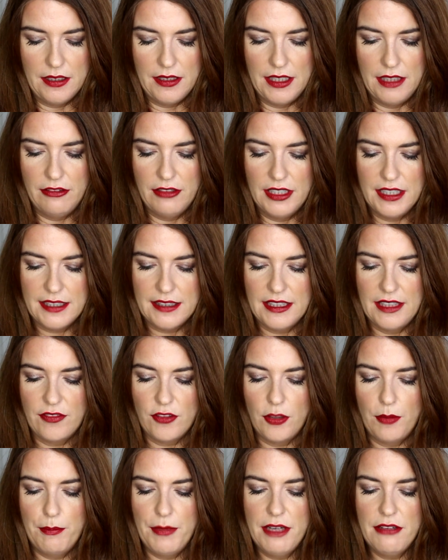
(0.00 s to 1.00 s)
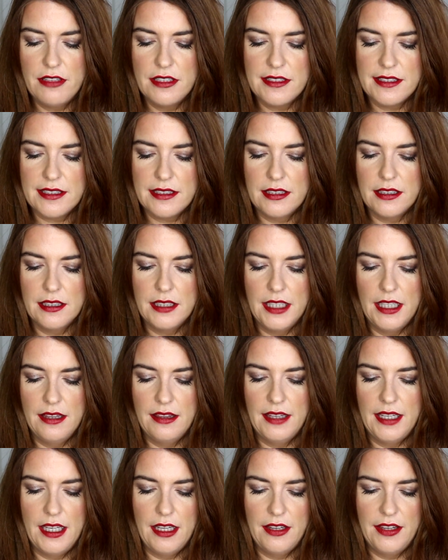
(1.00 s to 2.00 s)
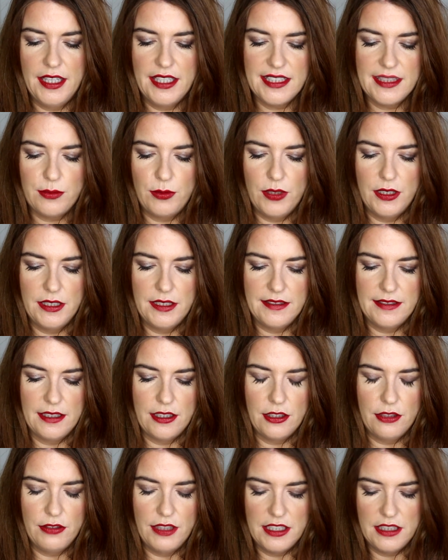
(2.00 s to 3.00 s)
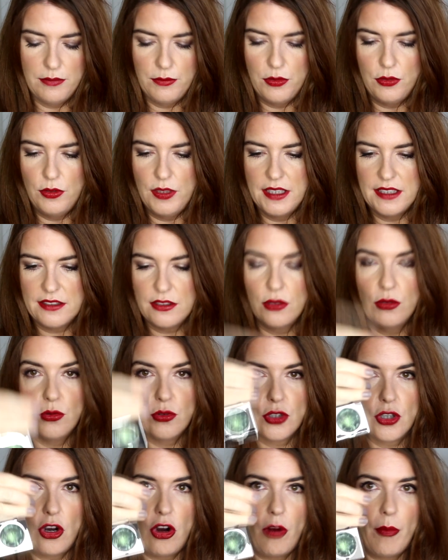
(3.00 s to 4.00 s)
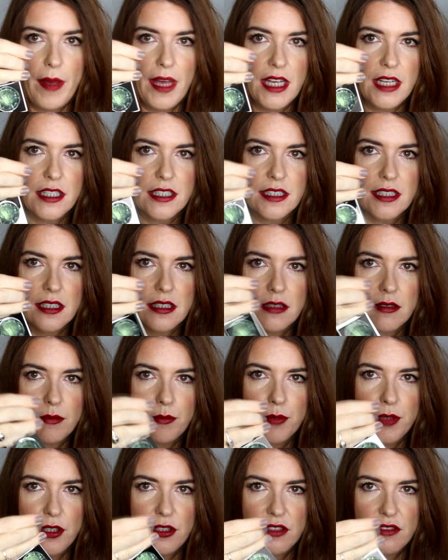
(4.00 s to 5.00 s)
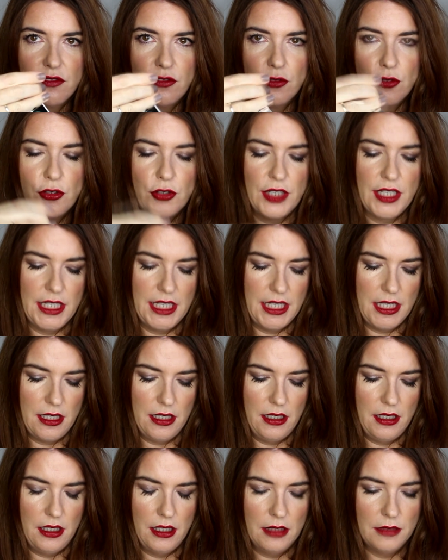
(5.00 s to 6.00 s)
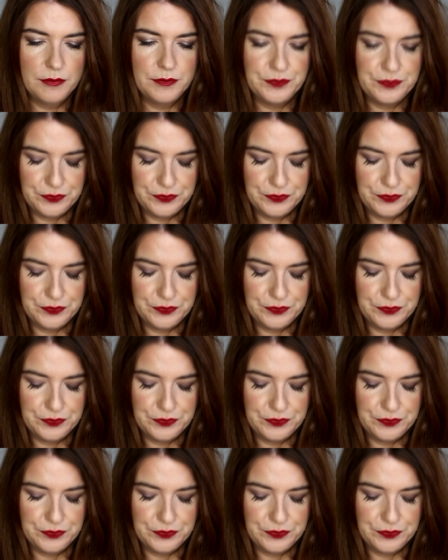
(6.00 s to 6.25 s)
They've got mirrors in there. This one is incredible. It's called Comet, beautiful greeny colour.